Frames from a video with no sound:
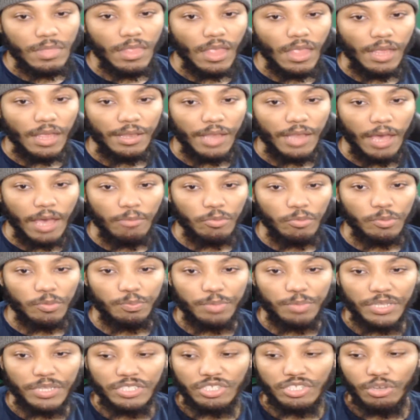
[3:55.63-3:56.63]
Now I'm gonna
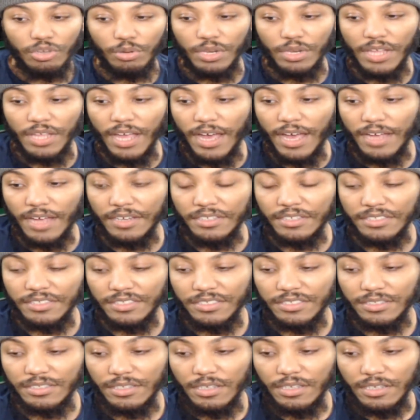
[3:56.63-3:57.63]
be totally
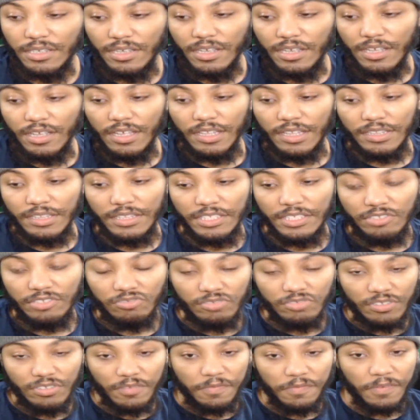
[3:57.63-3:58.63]
honest. This
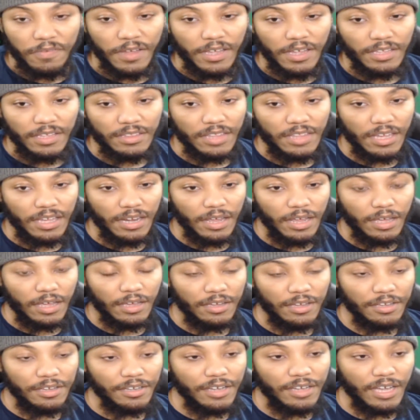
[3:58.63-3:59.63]
was a fight that
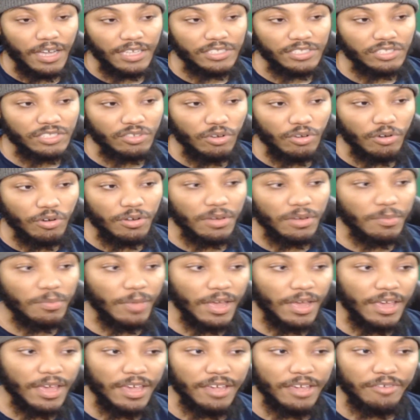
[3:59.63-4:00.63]
I scored in
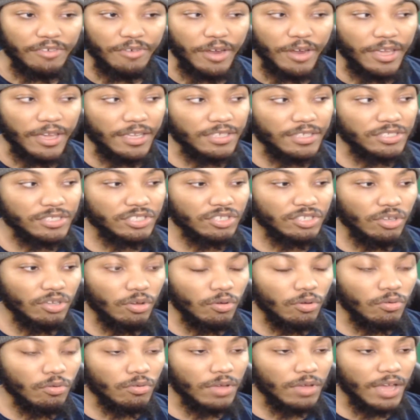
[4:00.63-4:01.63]
my head, right?
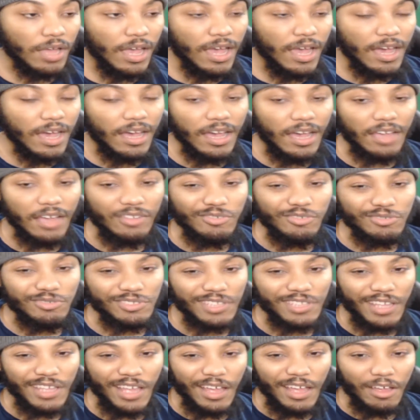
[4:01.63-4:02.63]
So I
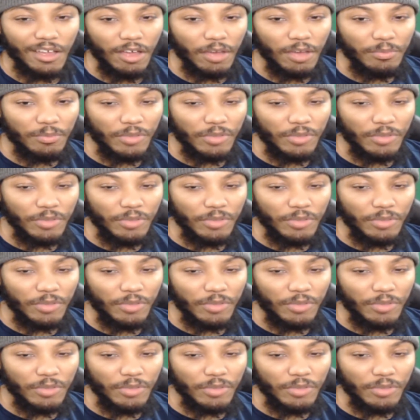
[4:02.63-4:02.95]
usually I be